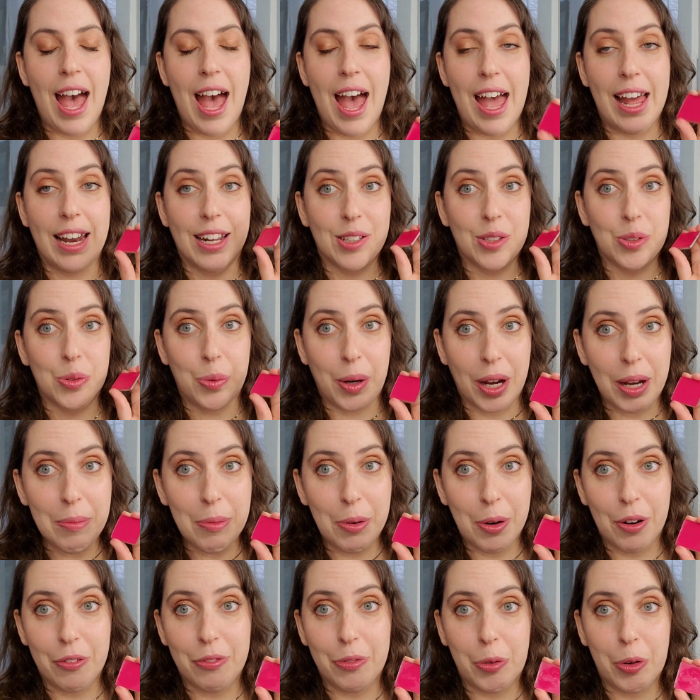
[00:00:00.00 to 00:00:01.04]
and it's way
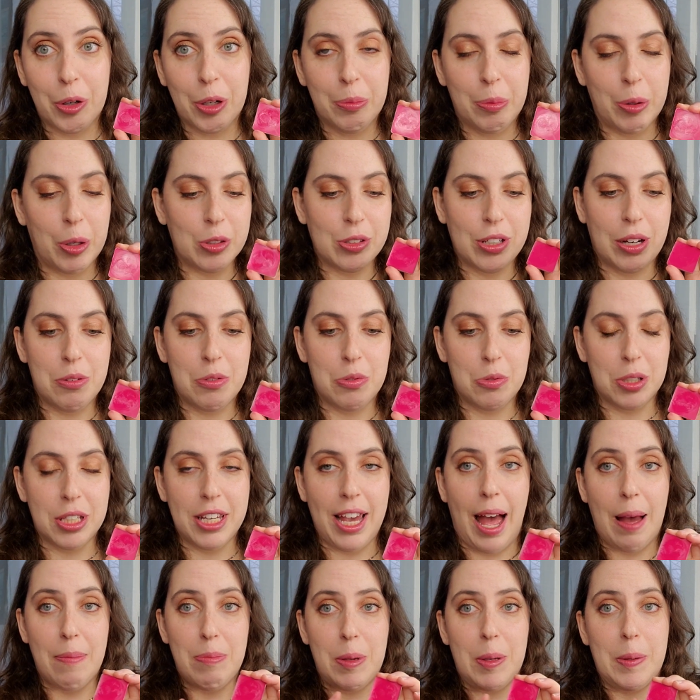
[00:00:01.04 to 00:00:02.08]
more affordable so I was really
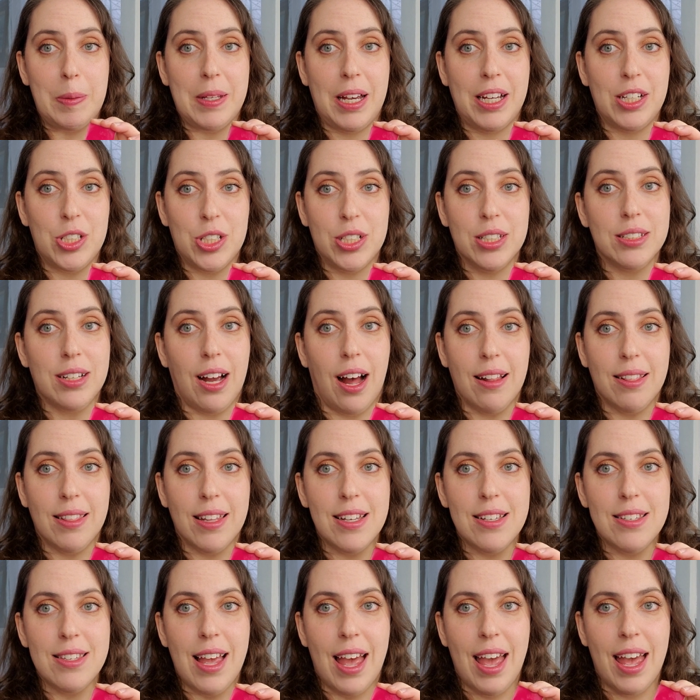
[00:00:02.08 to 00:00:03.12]
happy because I just got
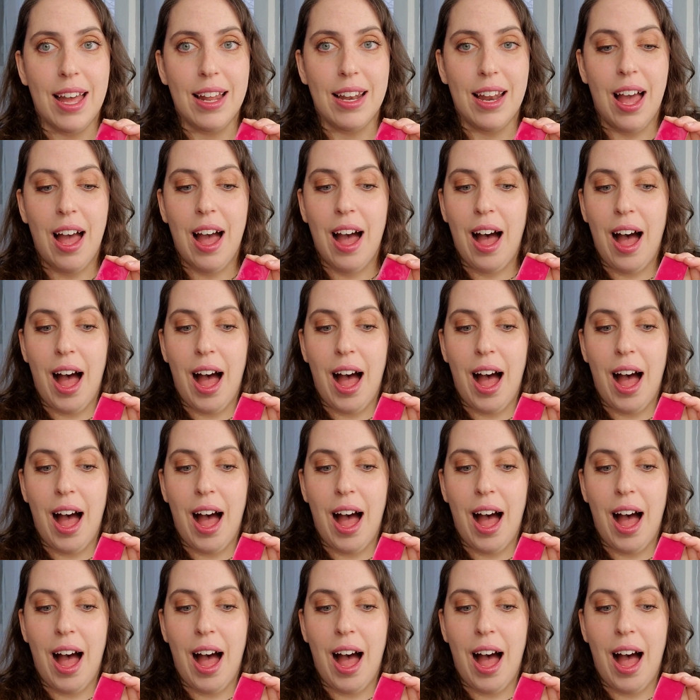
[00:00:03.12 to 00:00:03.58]
this and